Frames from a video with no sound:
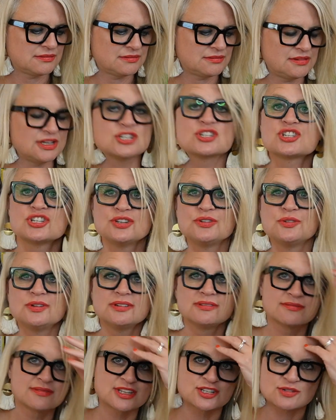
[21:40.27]
issue,
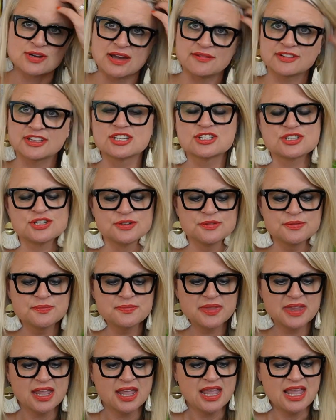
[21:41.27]
the travel issue.
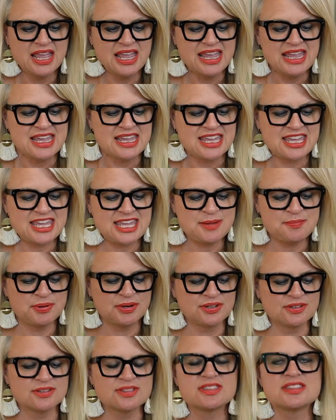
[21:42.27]
He
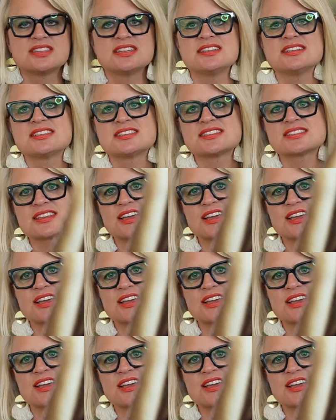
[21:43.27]
pulled this